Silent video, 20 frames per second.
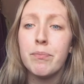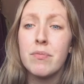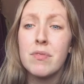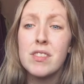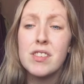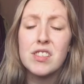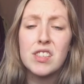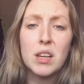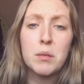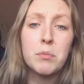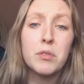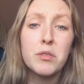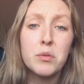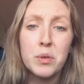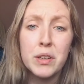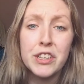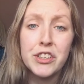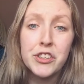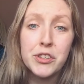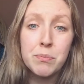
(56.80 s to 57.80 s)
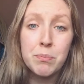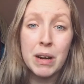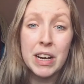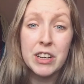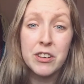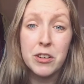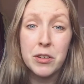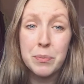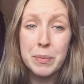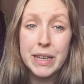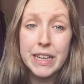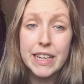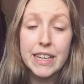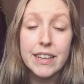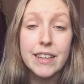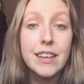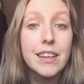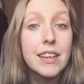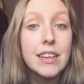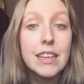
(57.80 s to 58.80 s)
some of which might not
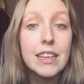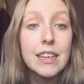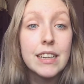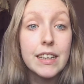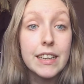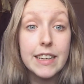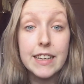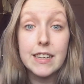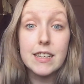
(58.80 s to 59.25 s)
be like